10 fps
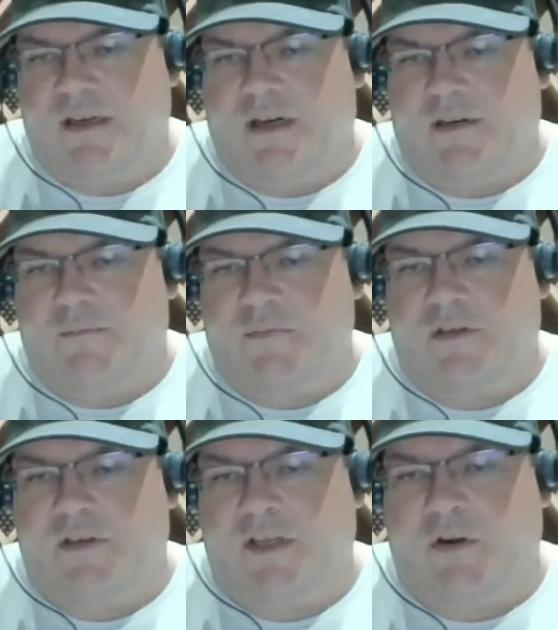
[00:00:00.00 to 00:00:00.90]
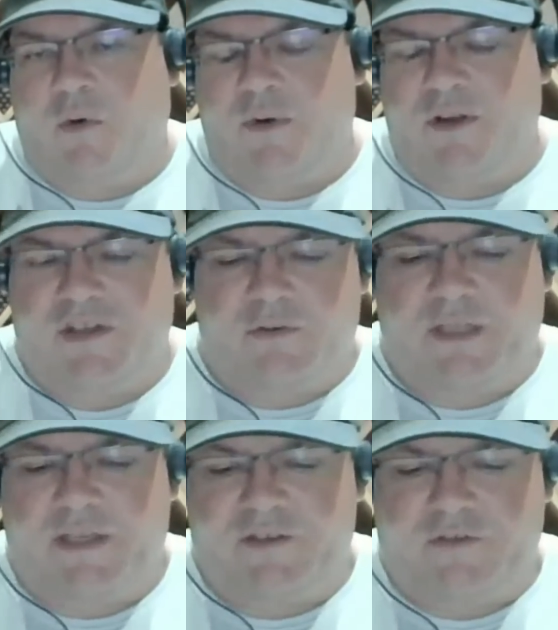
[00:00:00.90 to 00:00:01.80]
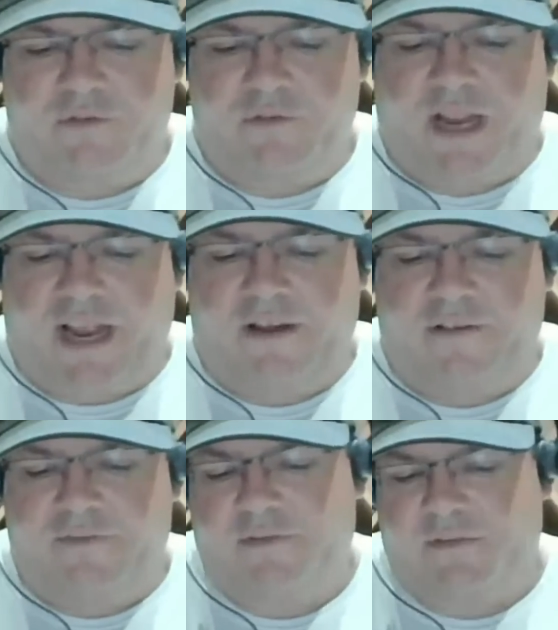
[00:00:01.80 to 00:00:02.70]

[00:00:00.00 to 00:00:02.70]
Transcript: Um, you know, what we generally have